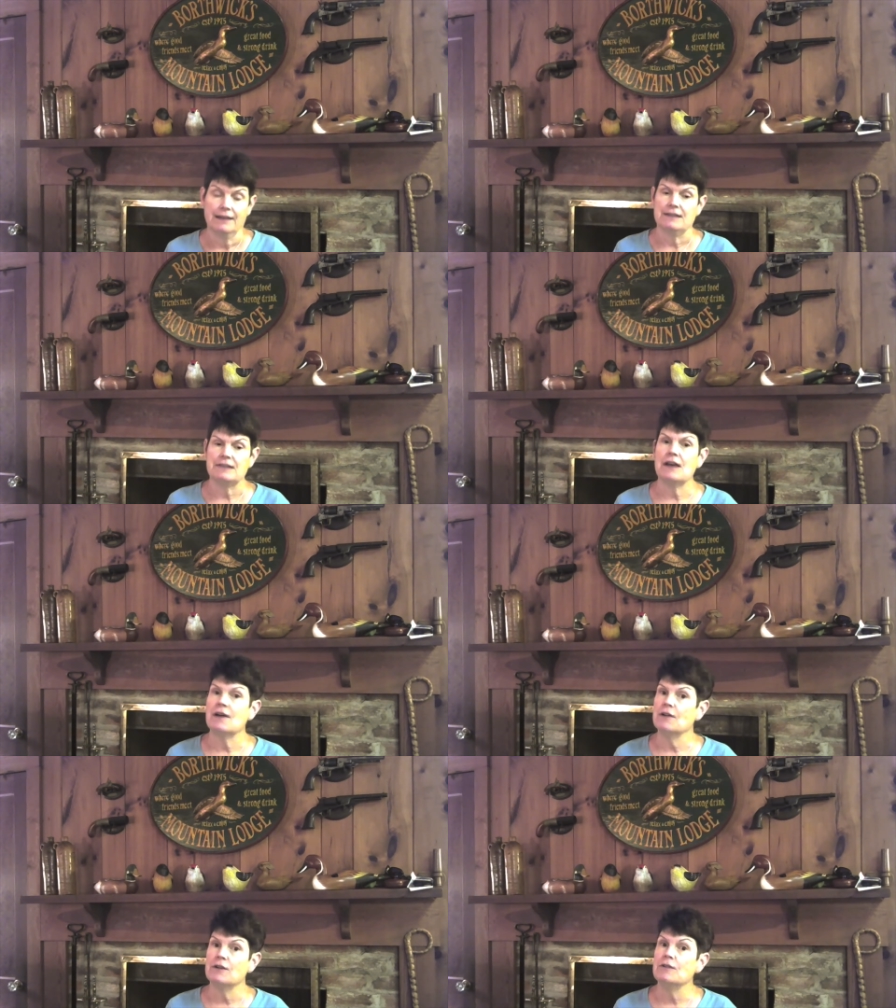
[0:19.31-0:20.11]

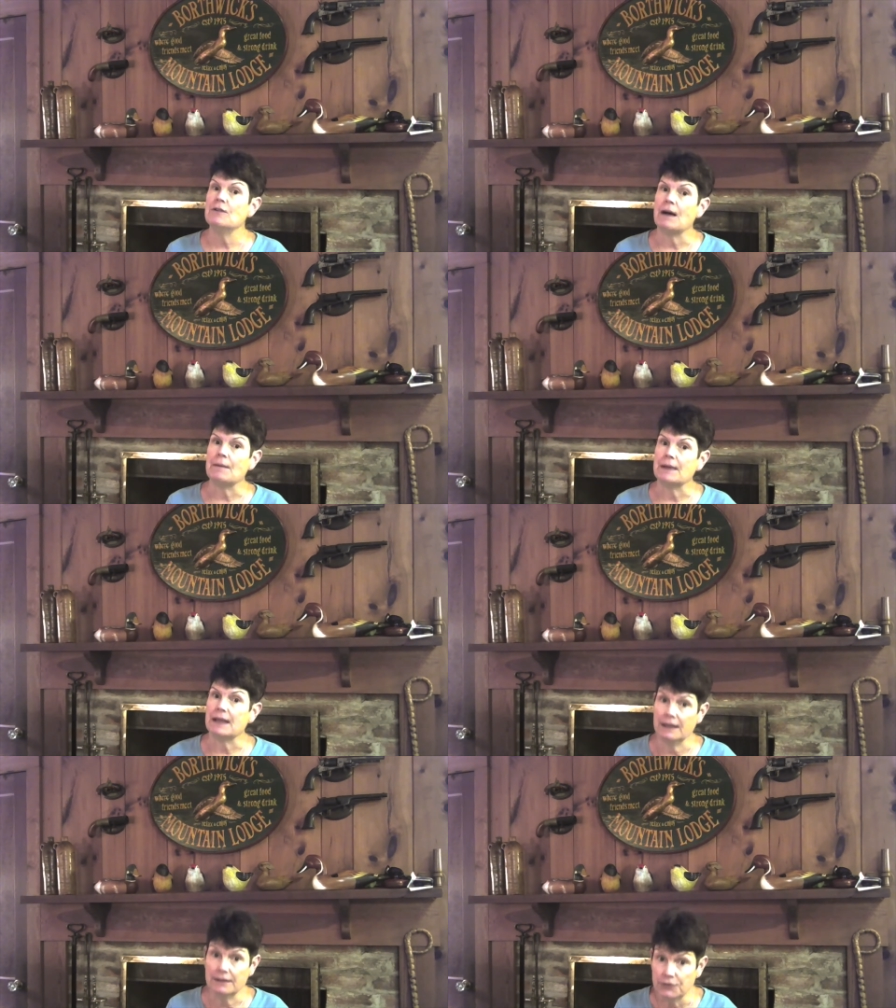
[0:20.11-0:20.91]
So, I'm um,
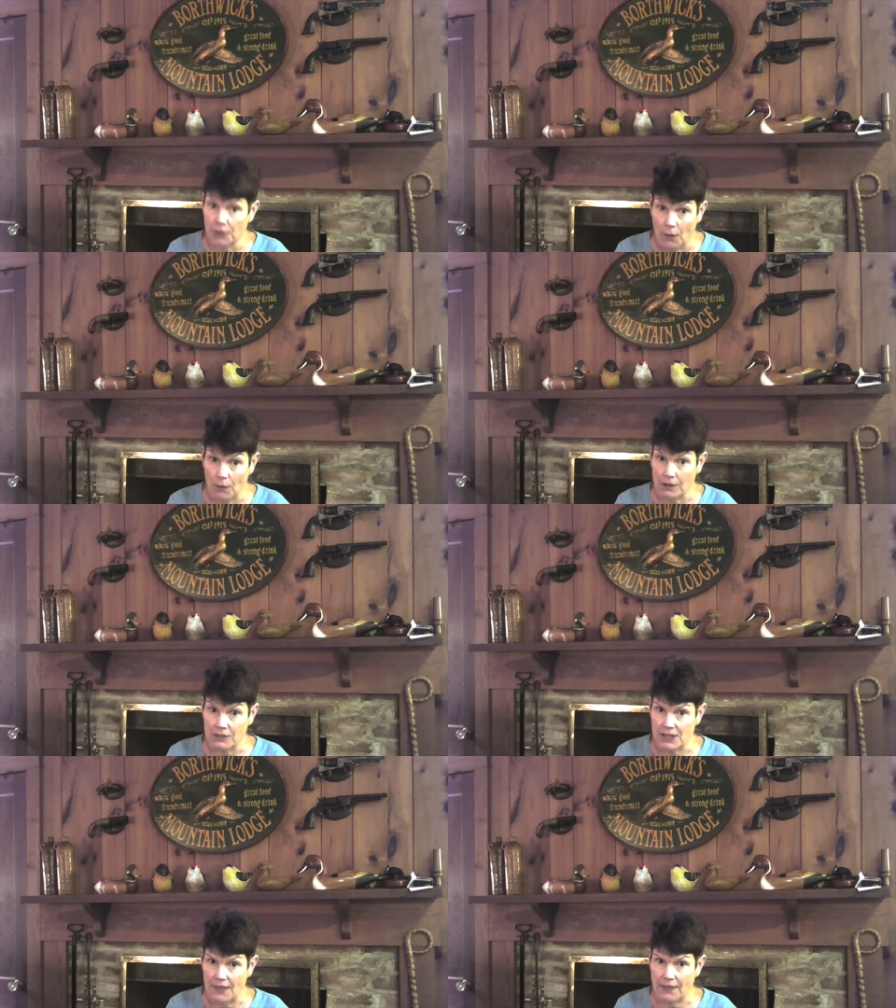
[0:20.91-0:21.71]

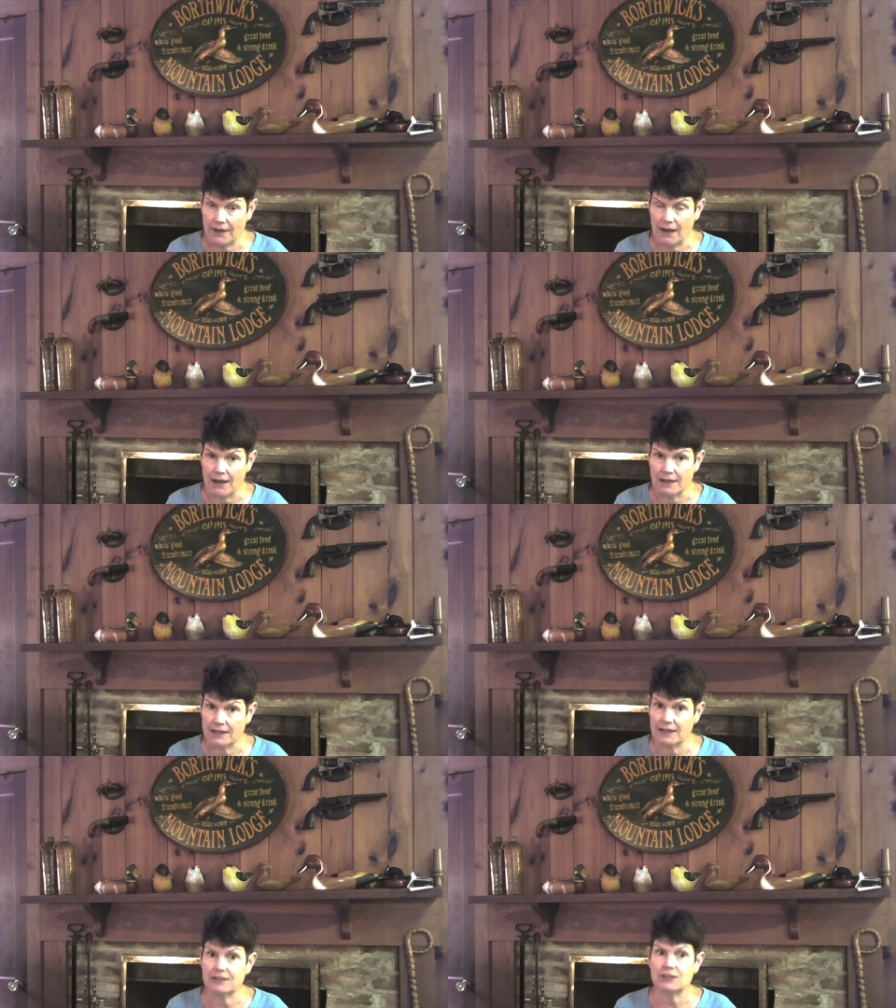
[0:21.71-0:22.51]
indoors at the
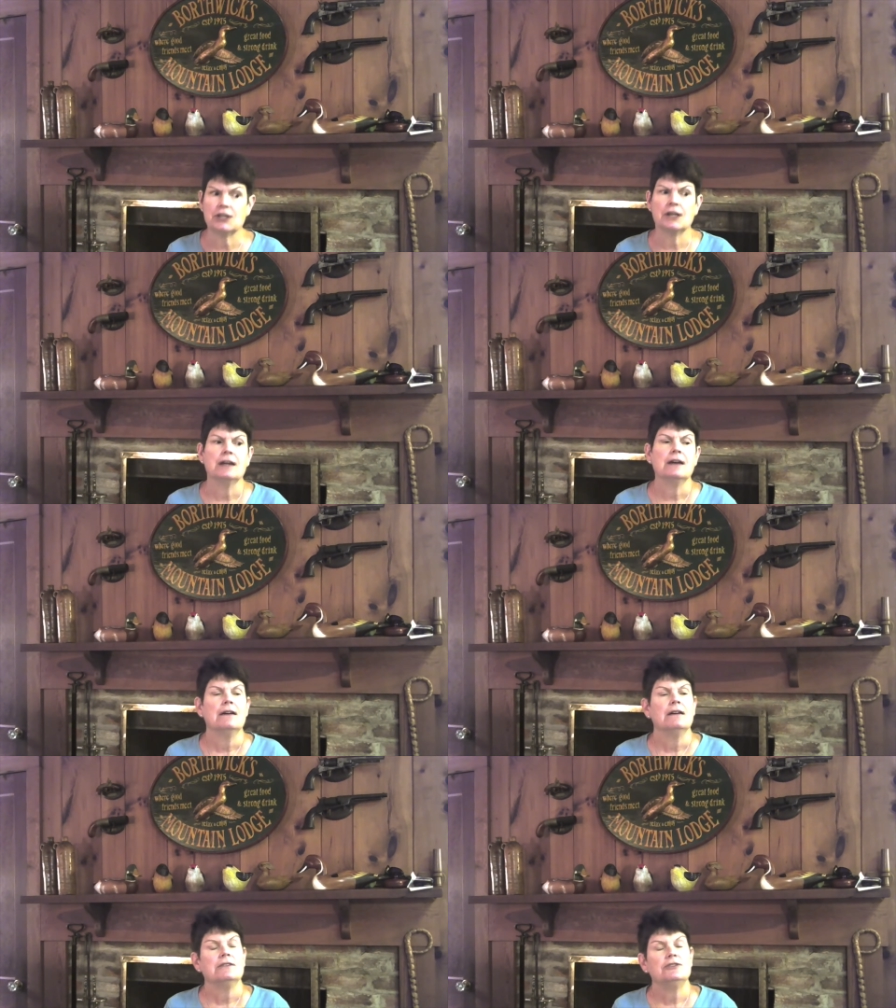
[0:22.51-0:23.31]
cottage
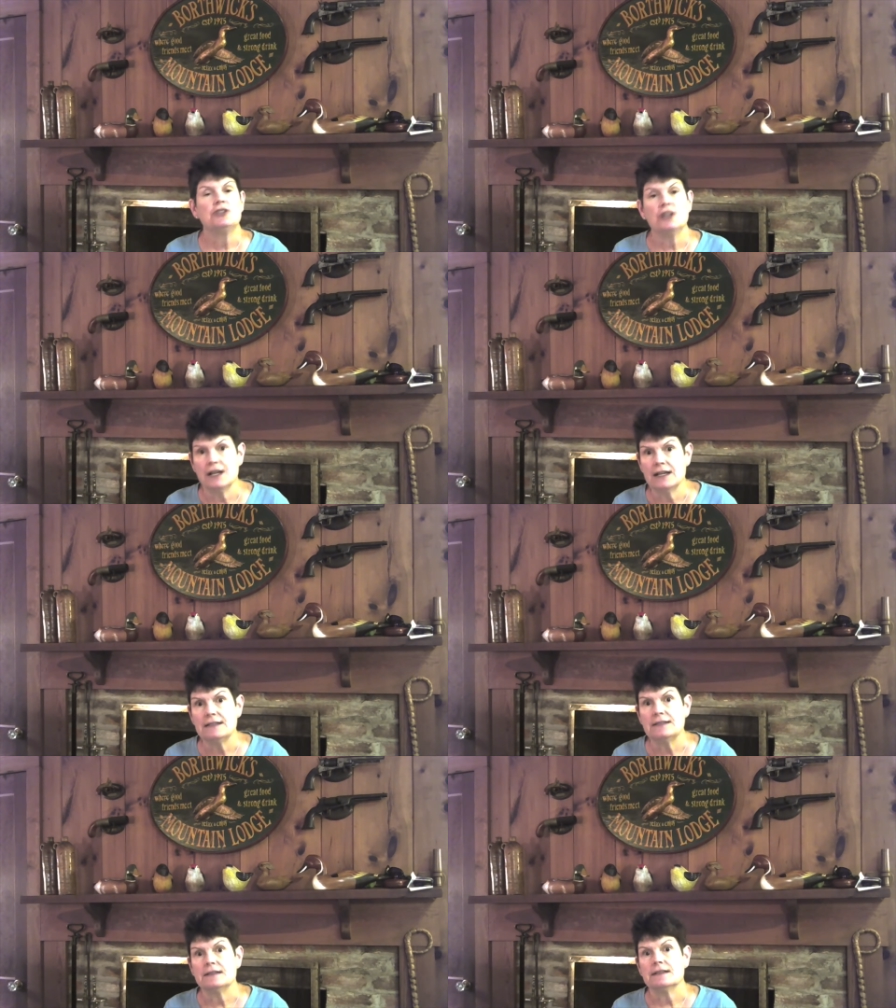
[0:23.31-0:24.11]

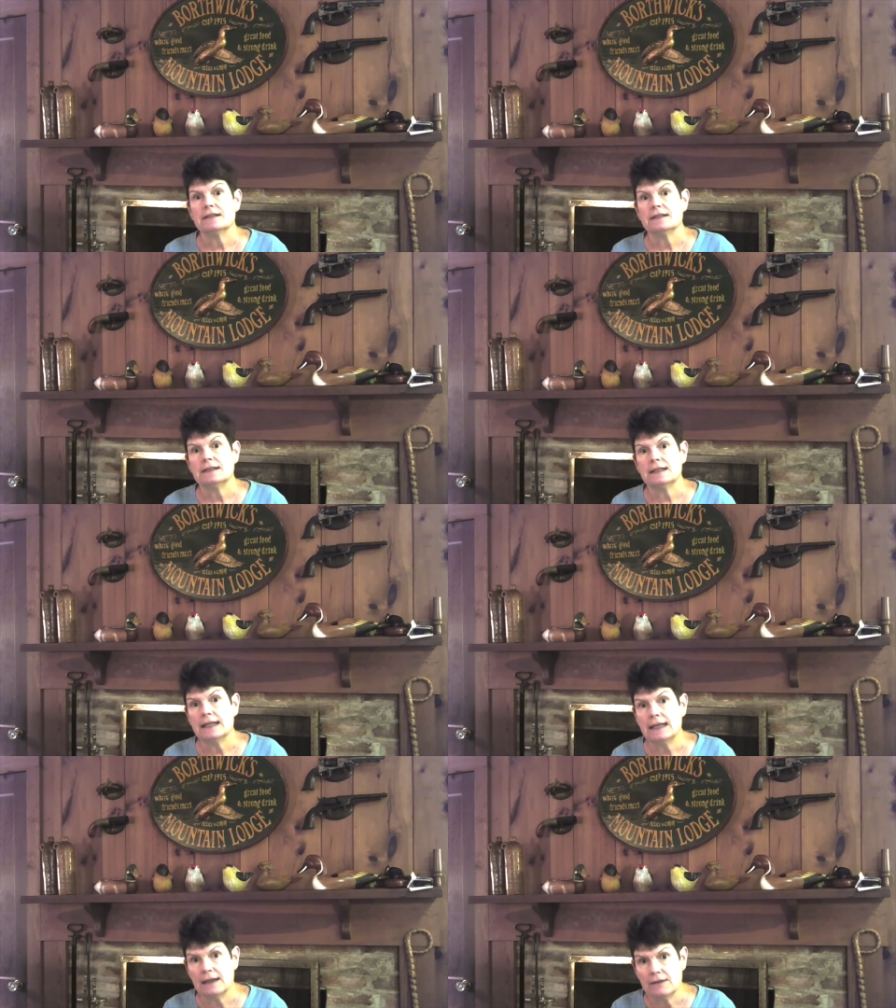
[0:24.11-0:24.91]
just to
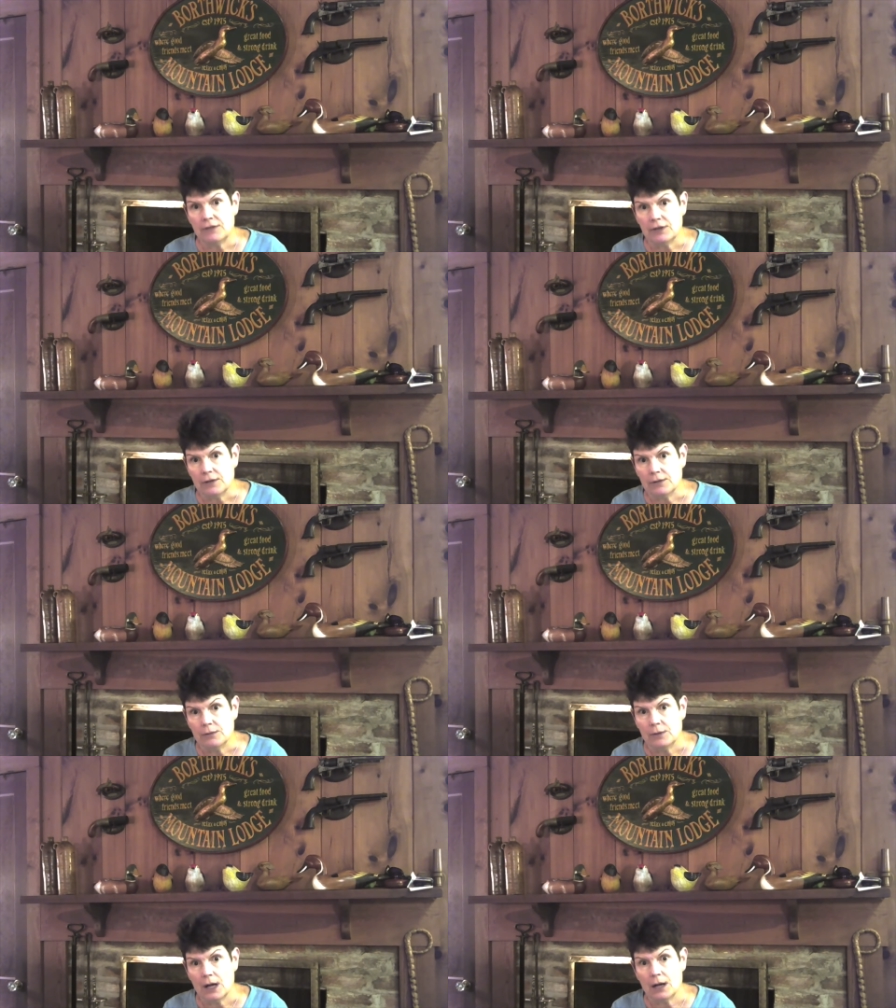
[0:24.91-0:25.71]
give you
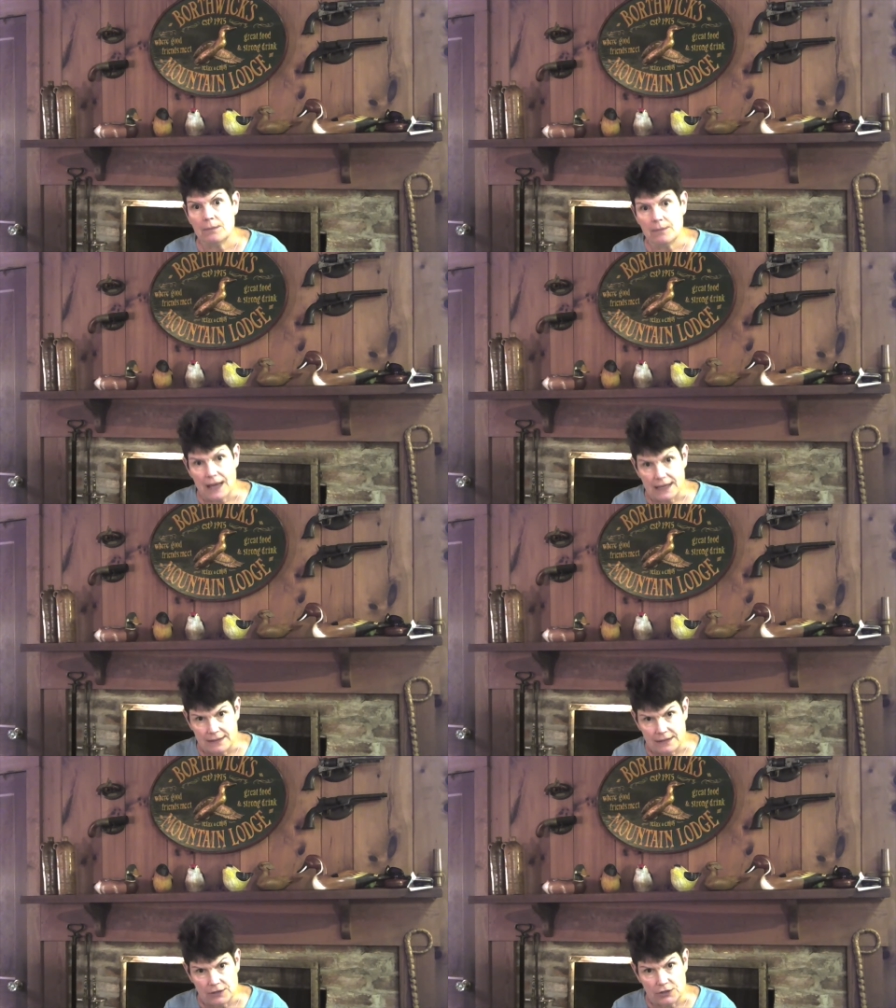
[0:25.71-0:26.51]
a
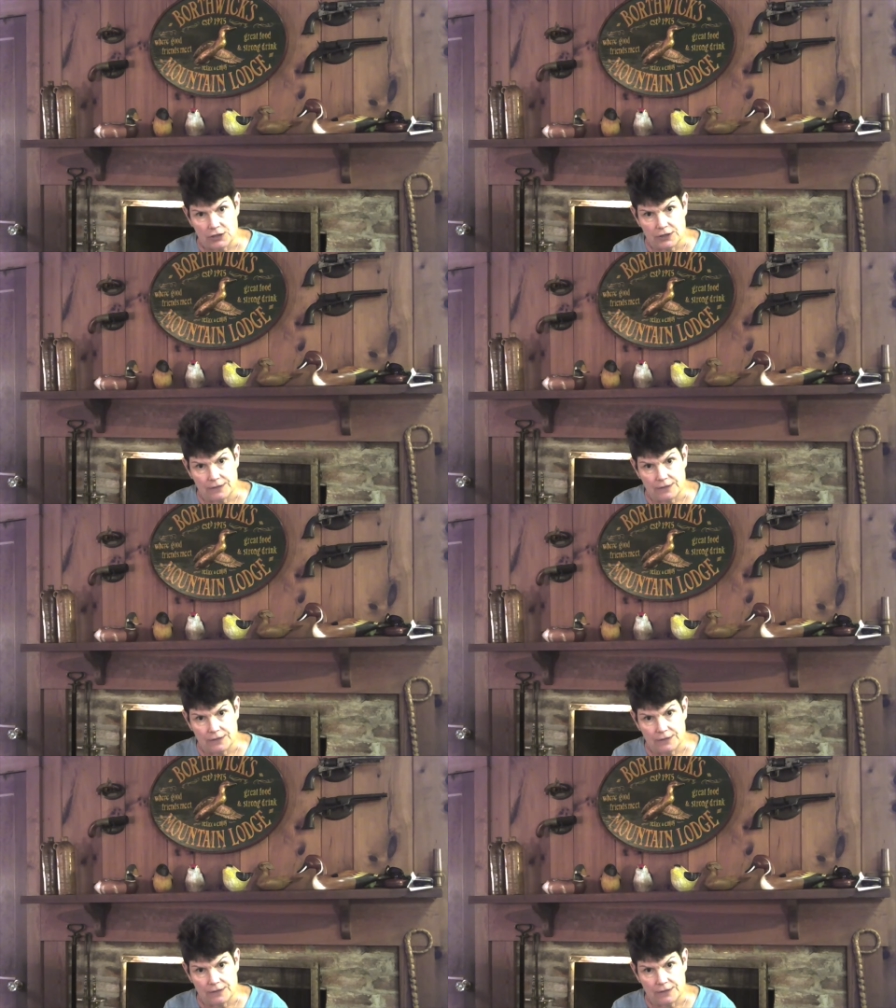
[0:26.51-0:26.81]
message.